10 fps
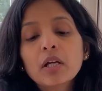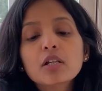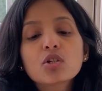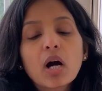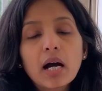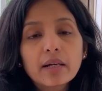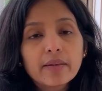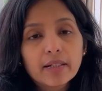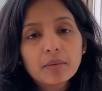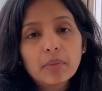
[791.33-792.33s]
So I
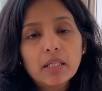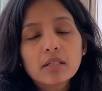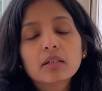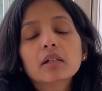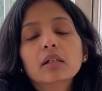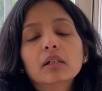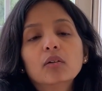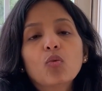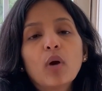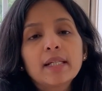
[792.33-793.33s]
recommend
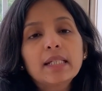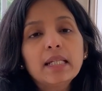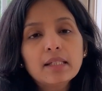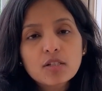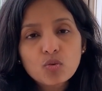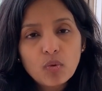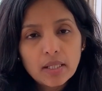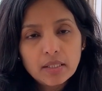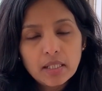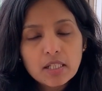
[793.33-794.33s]
at least
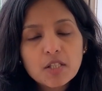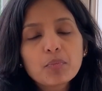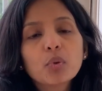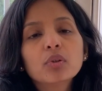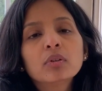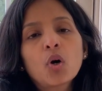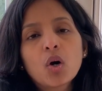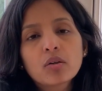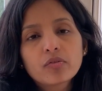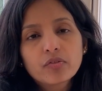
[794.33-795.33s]
1 teaspoon
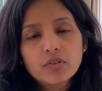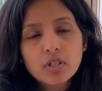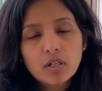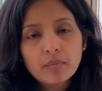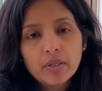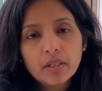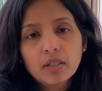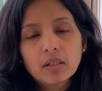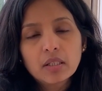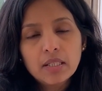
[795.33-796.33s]
of turmeric
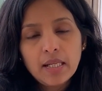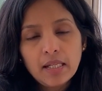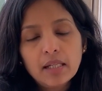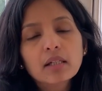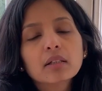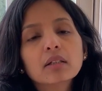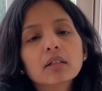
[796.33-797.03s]
a day